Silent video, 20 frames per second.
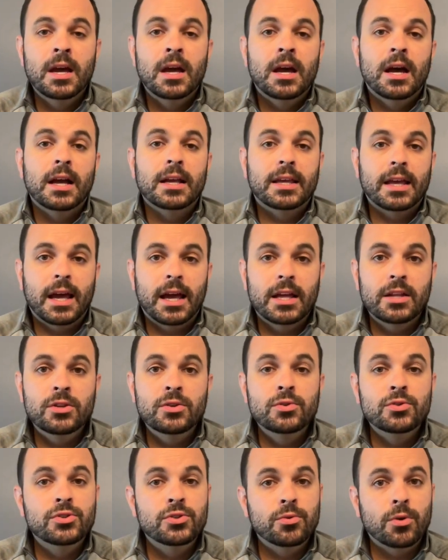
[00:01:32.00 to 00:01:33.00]
Again,
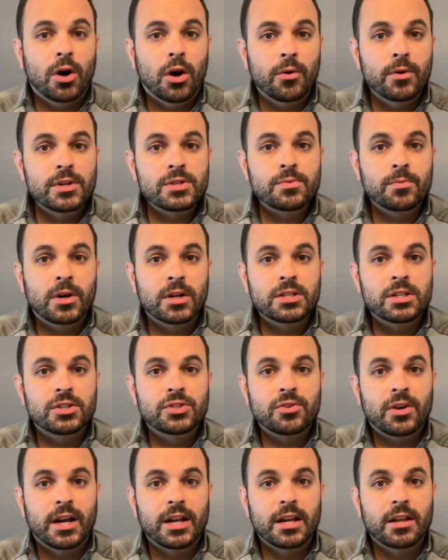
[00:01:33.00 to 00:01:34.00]
you do always want to
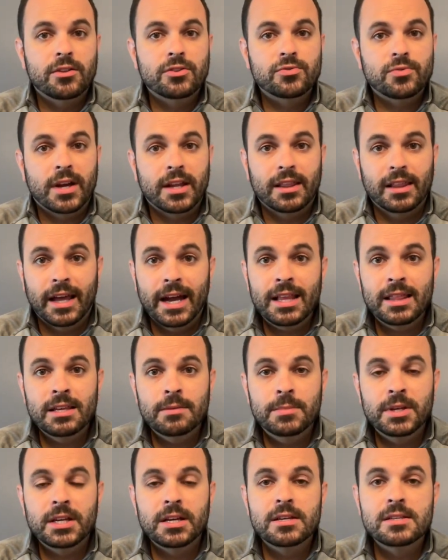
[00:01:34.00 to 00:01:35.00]
try to tread lightly,
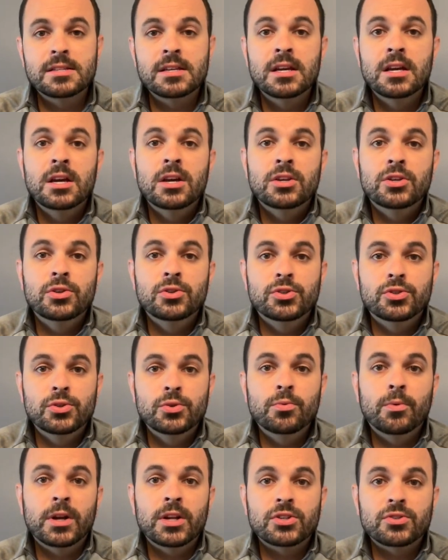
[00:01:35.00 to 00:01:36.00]
because you
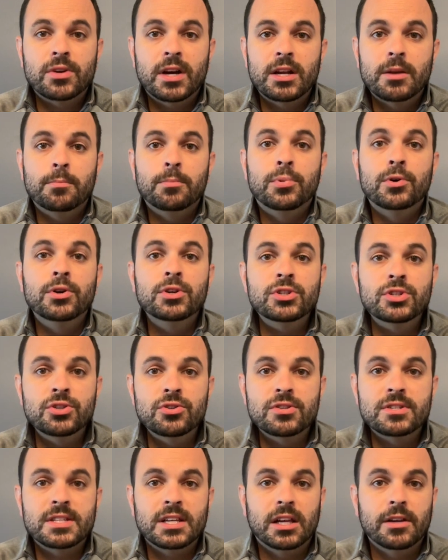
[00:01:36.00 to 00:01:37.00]
do want to try to push
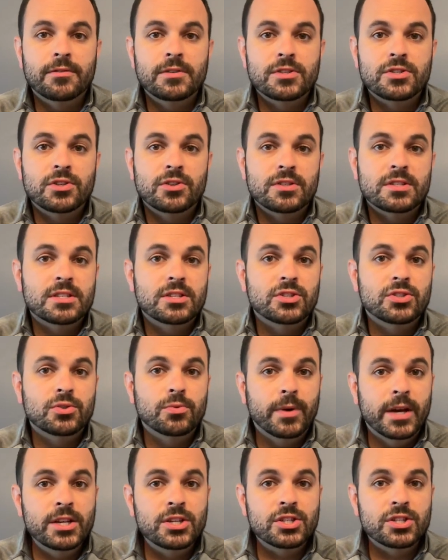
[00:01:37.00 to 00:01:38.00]
yourself in certain
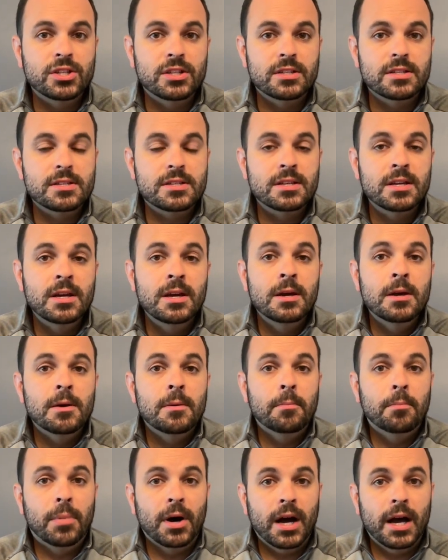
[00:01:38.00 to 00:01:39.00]
situations.
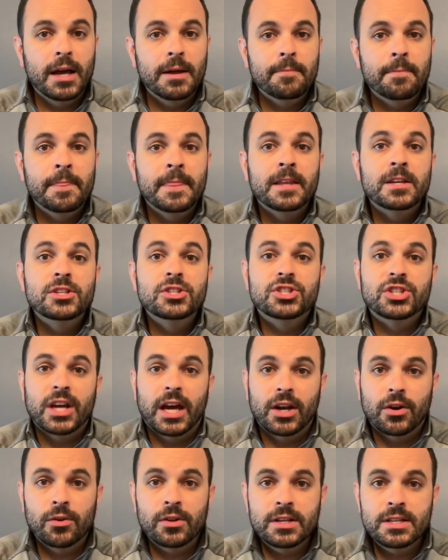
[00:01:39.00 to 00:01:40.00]
But
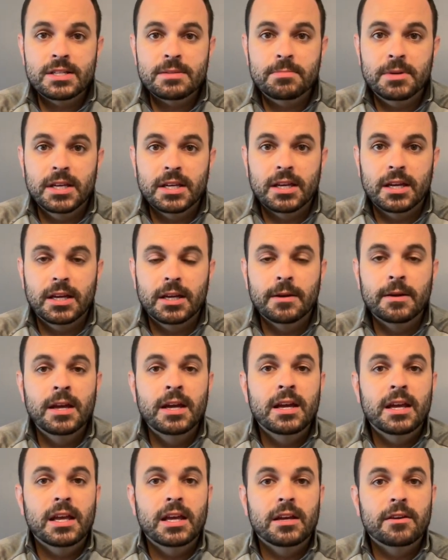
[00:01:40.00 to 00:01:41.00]
generally speaking,
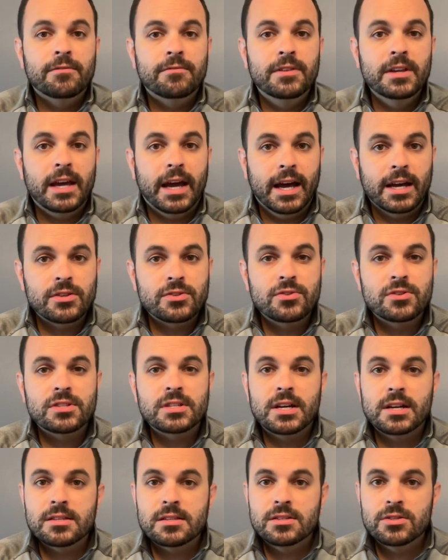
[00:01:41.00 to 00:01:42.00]
if the
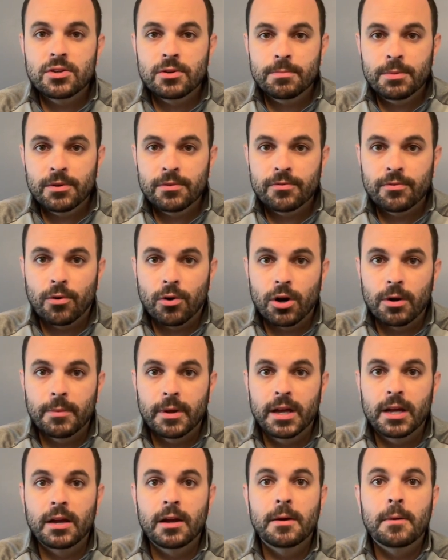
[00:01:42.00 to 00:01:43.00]
exercises you're
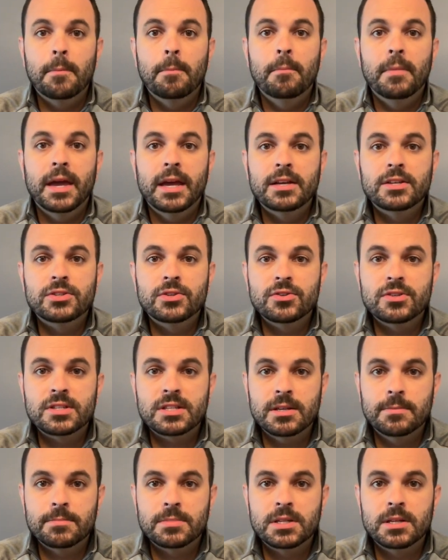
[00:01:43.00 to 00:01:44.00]
performing makes your
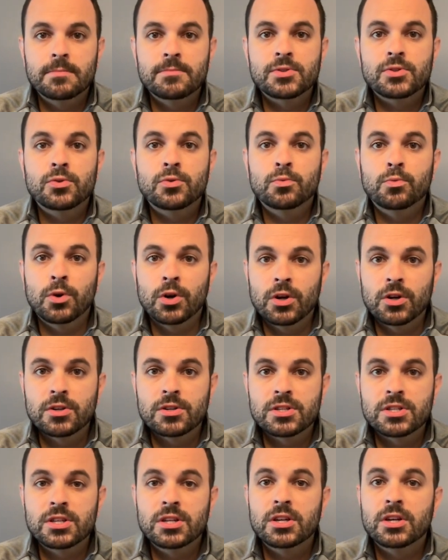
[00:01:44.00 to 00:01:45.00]
symptoms
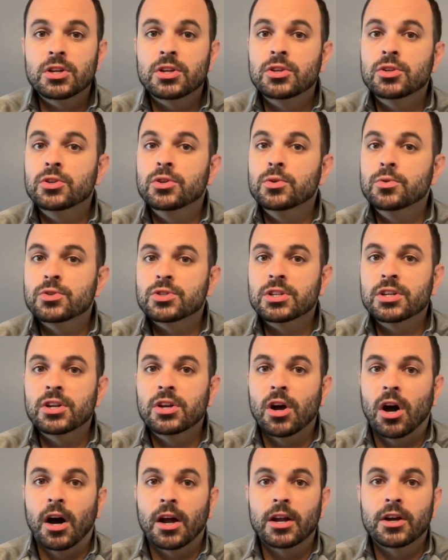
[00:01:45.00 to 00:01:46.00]
worse, usually
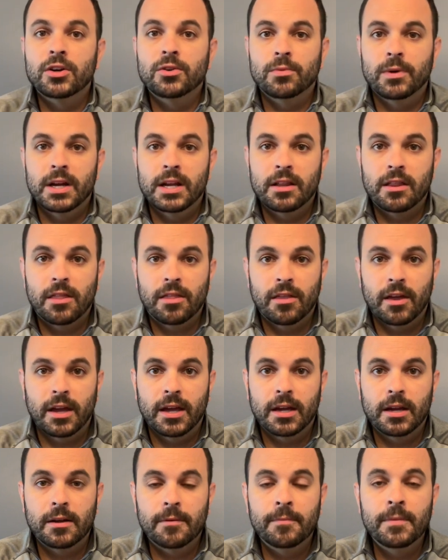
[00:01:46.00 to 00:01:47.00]
not a great
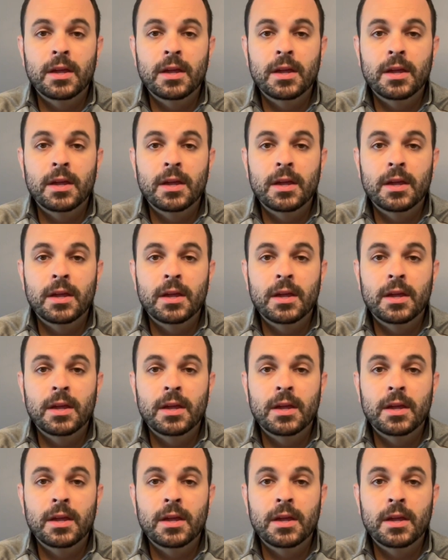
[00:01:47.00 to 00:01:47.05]
thing.